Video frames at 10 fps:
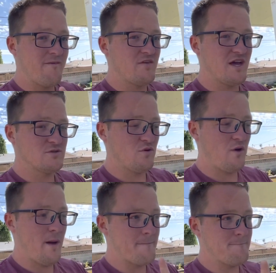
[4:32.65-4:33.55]
you guys will
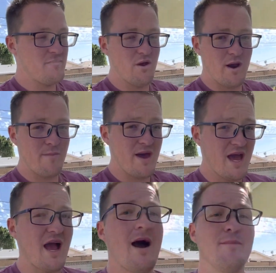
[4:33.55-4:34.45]
be right back.
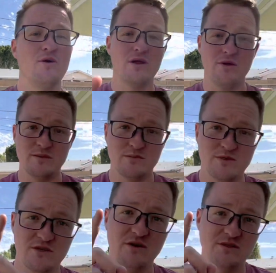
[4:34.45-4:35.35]
I'm gonna go ahead and grab some
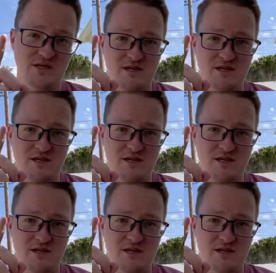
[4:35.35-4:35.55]
Mazuri. We'll see you in a